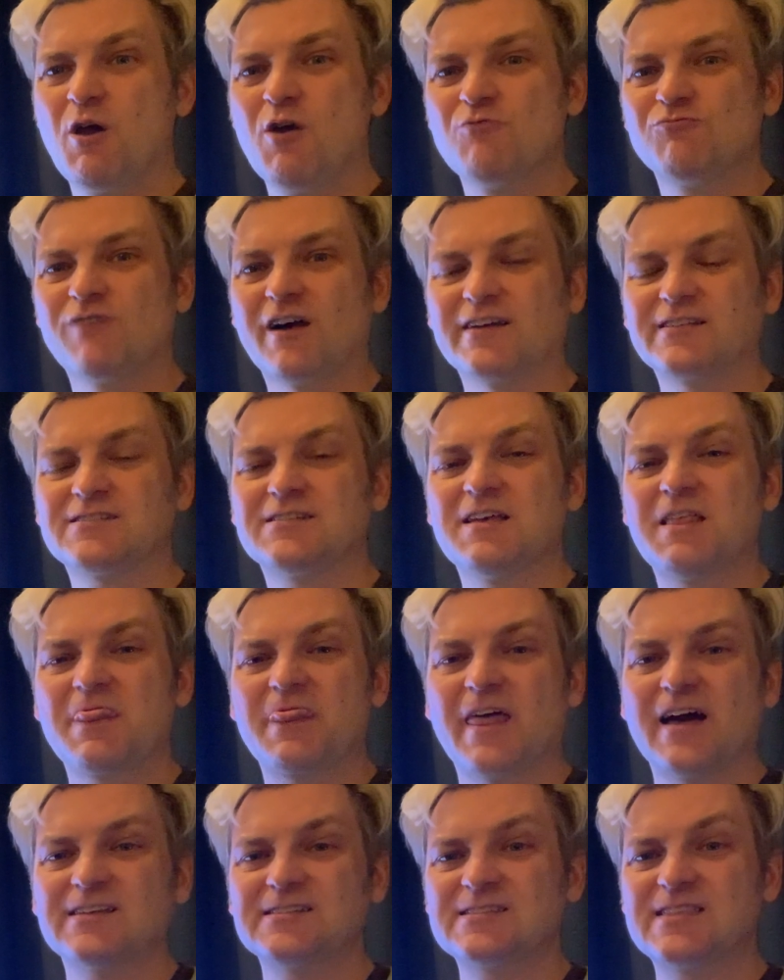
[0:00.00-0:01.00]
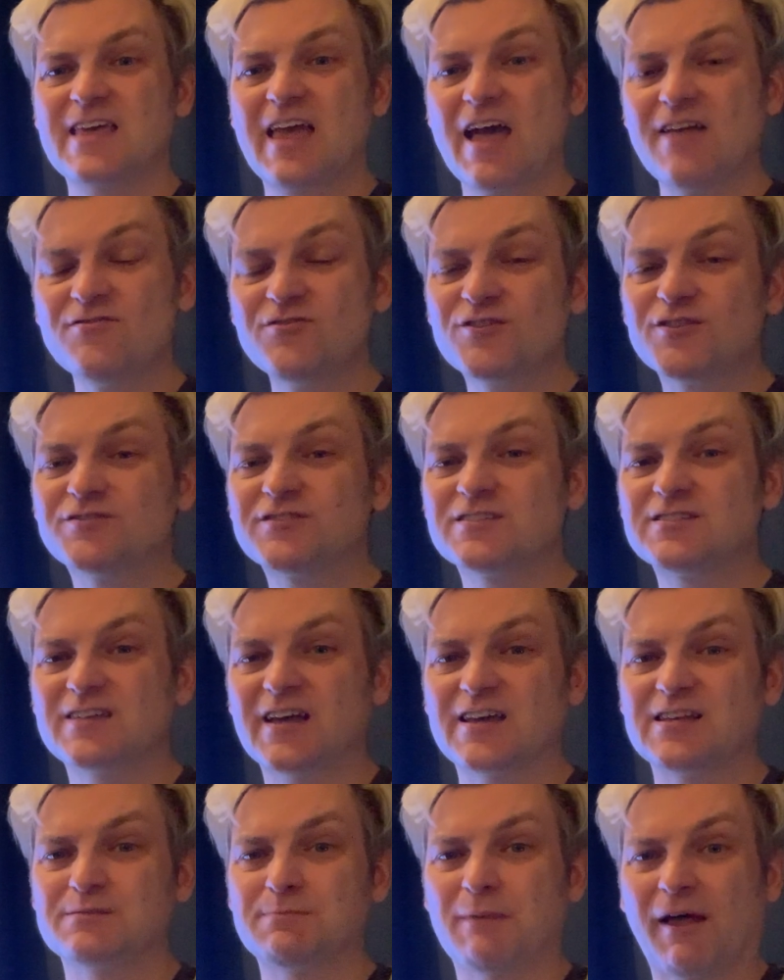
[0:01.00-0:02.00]
Right, that's the end of
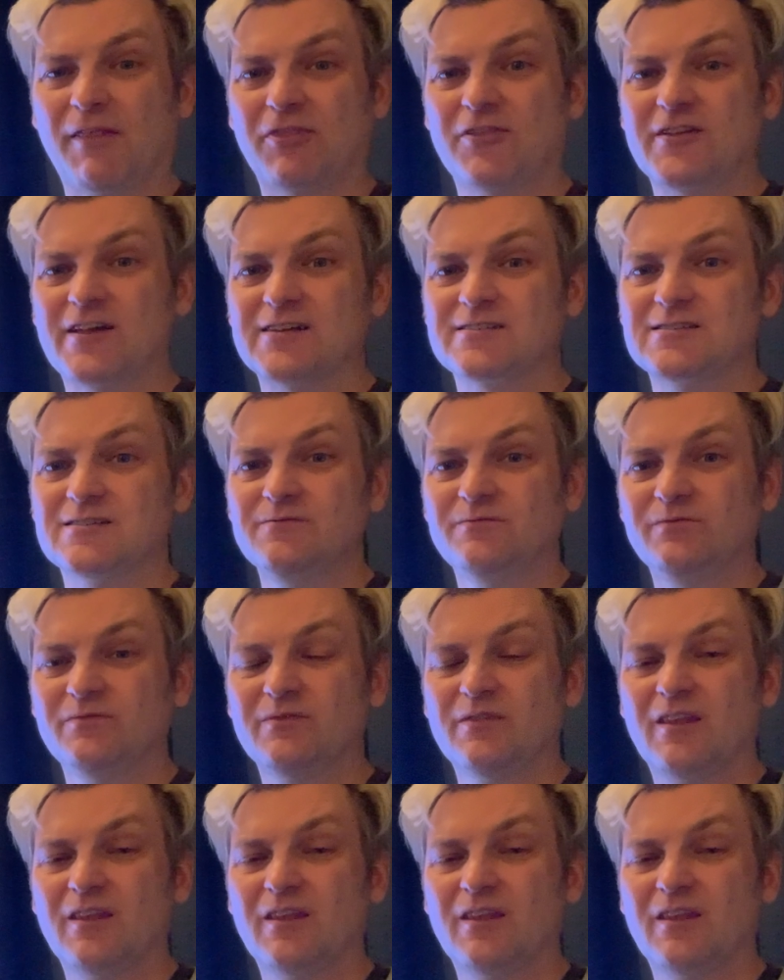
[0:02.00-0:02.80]
today's maths lesson.